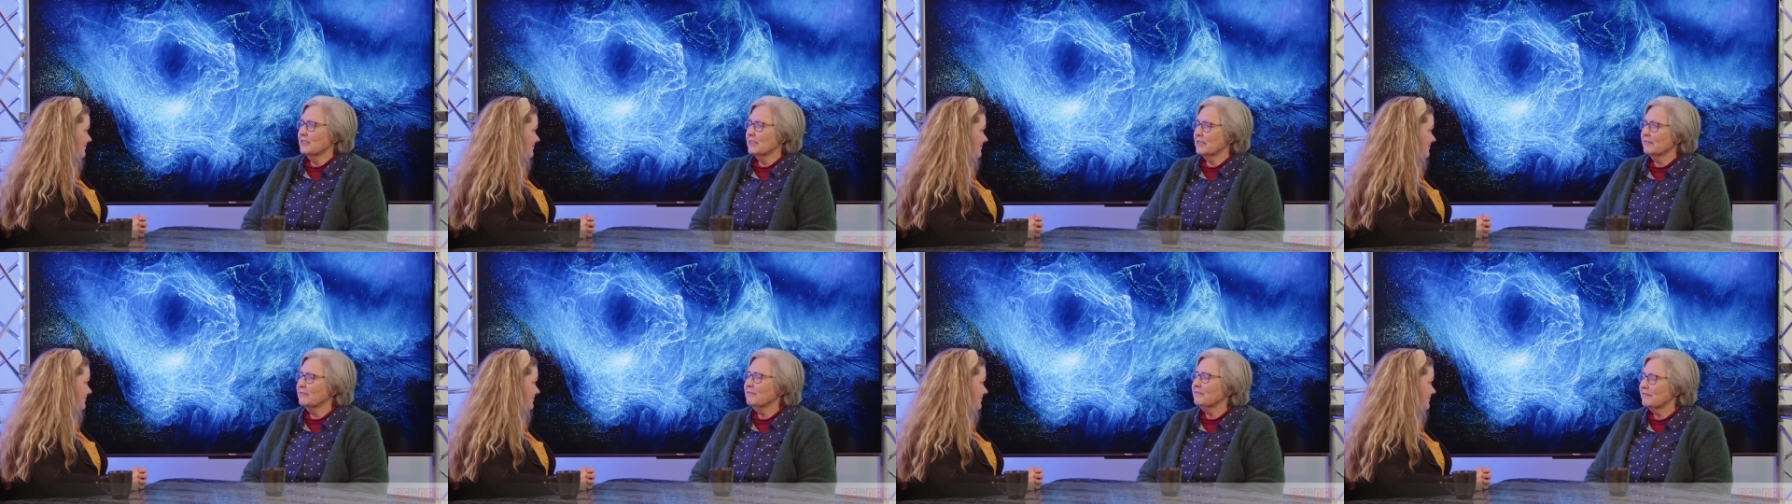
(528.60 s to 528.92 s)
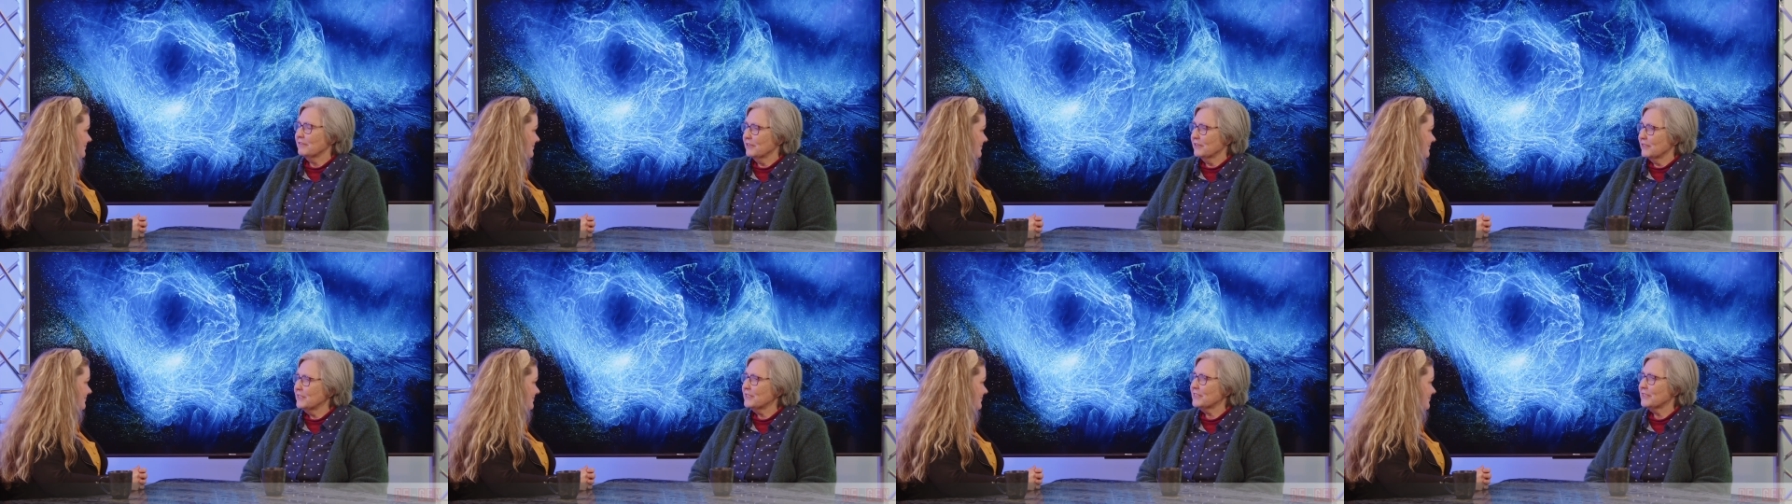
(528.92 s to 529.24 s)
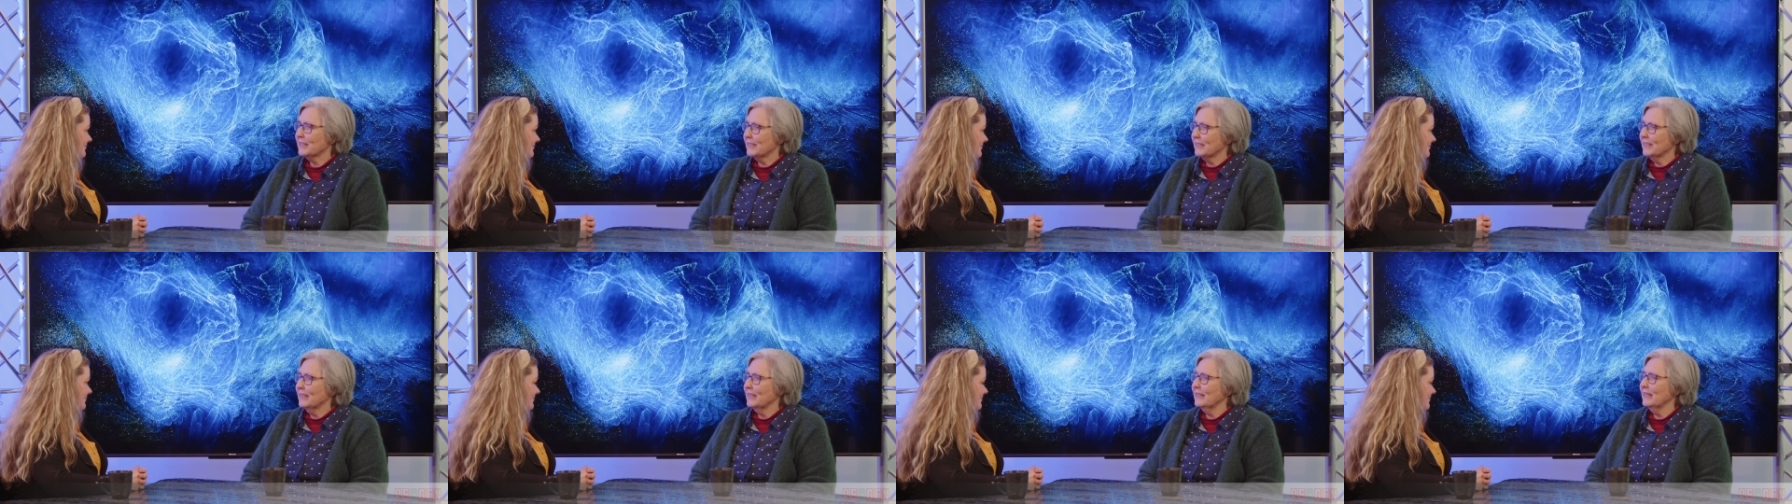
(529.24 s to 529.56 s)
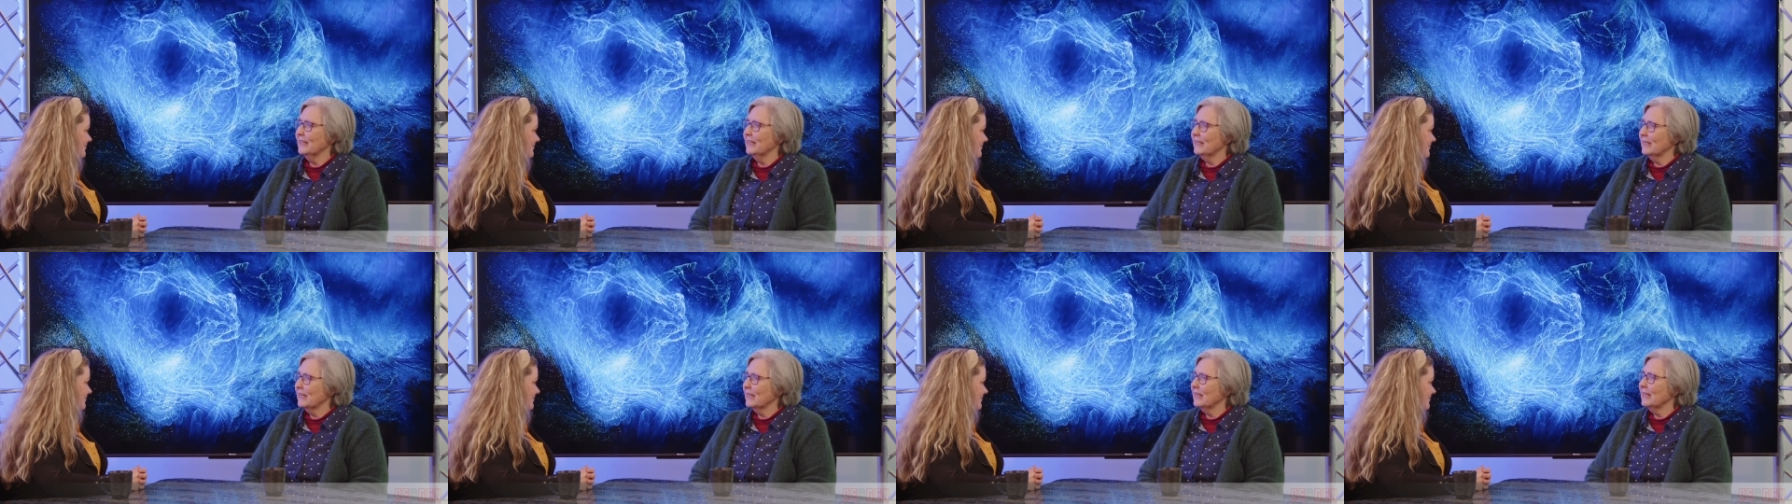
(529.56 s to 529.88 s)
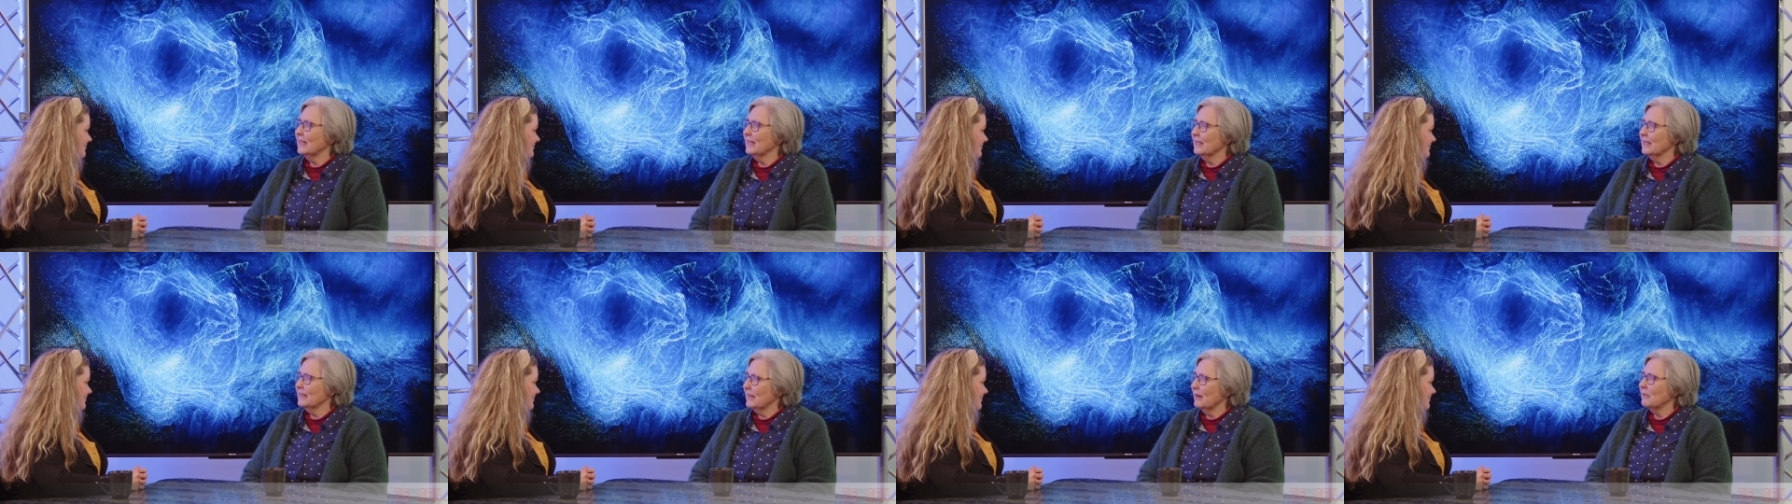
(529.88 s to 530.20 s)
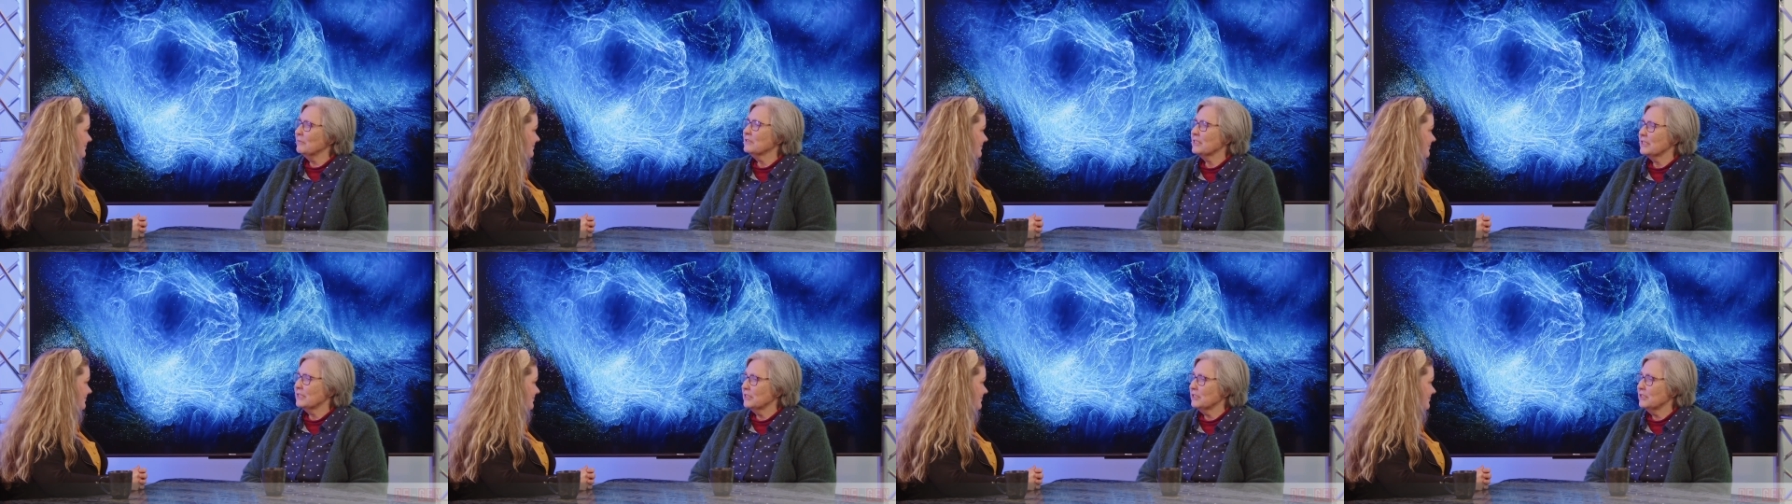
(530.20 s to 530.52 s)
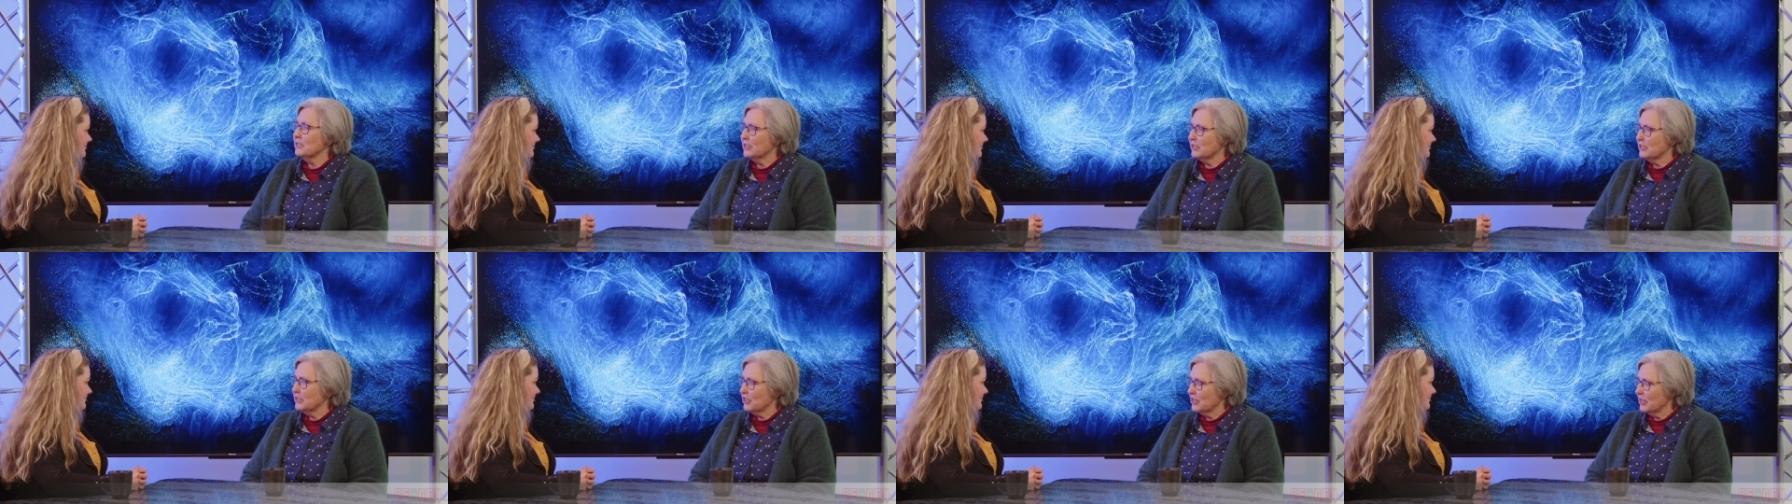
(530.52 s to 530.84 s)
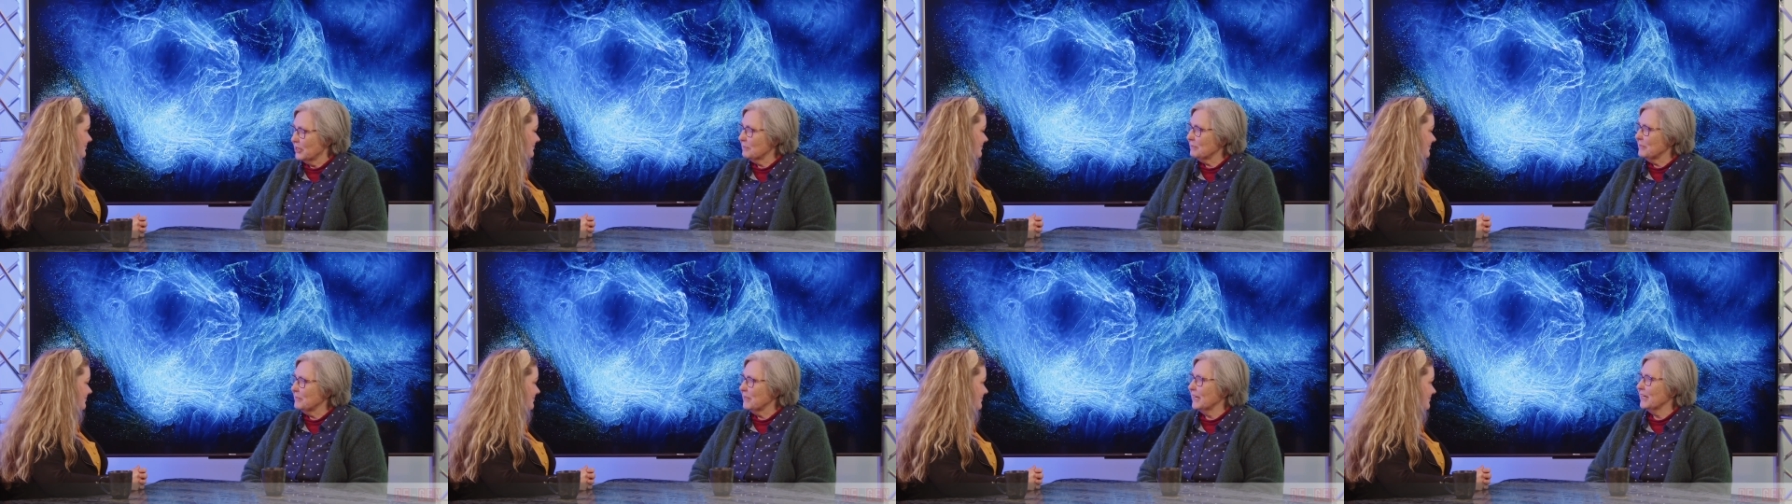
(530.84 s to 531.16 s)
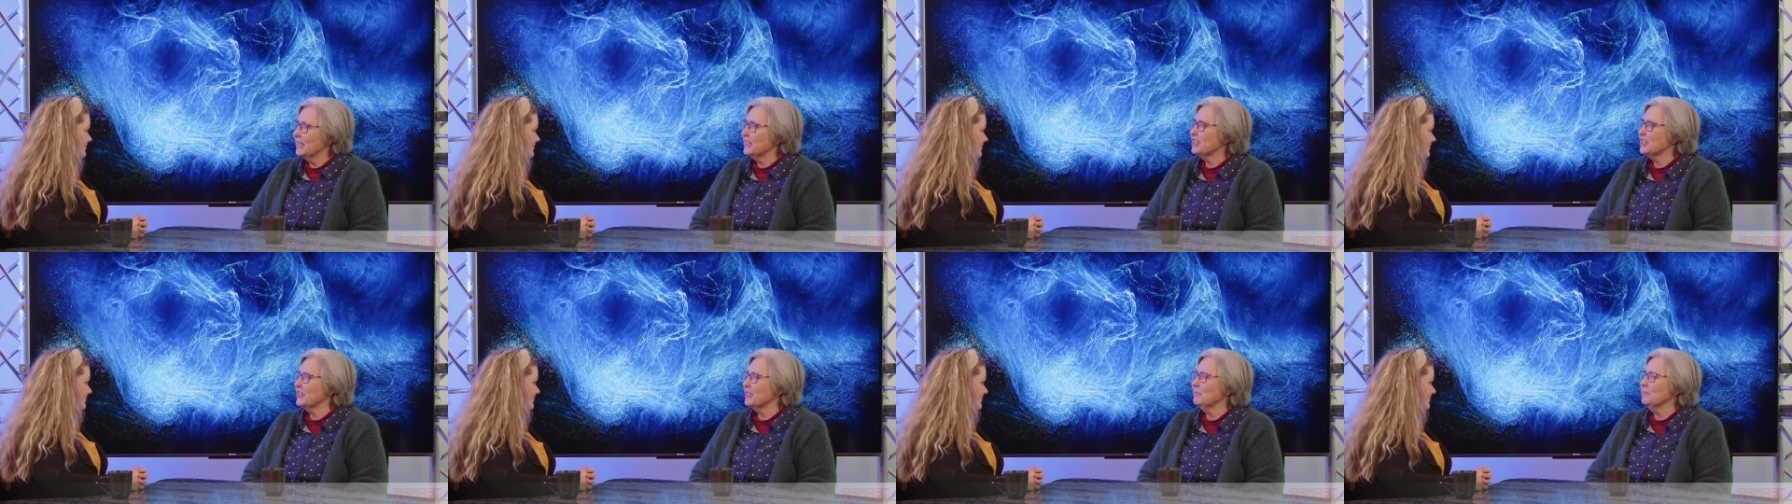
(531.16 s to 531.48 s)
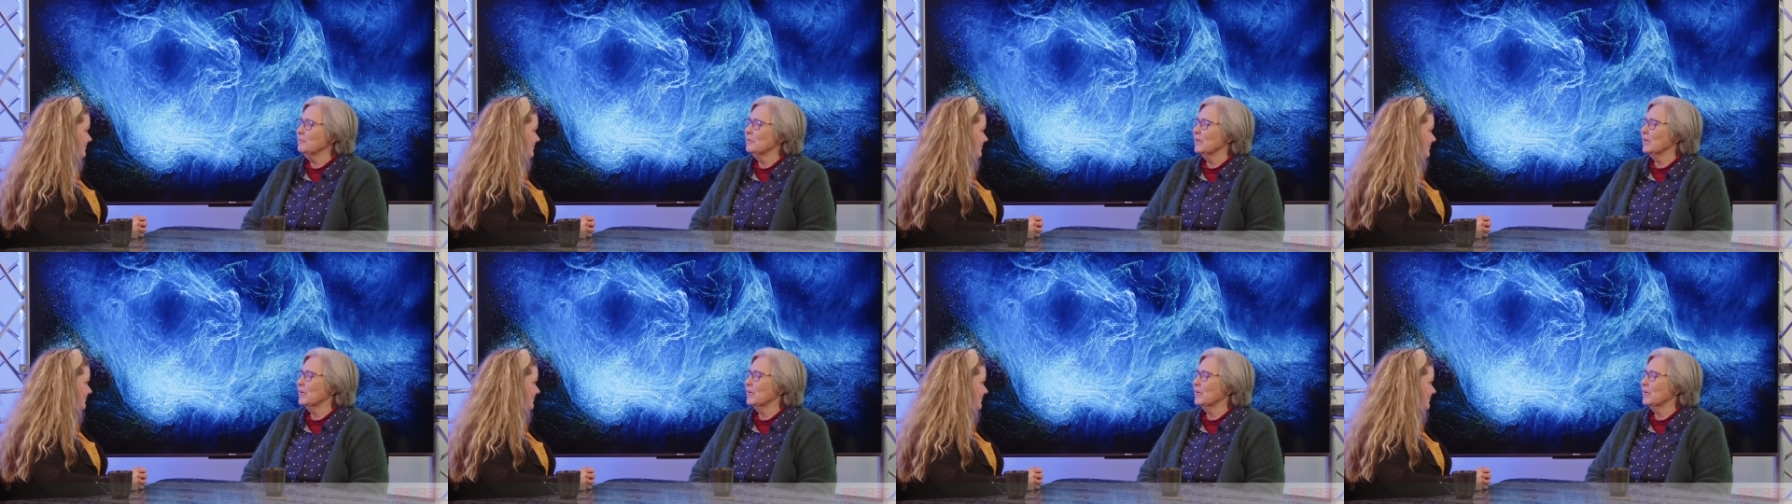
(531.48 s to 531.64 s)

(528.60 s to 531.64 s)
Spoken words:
firstly, that was a determination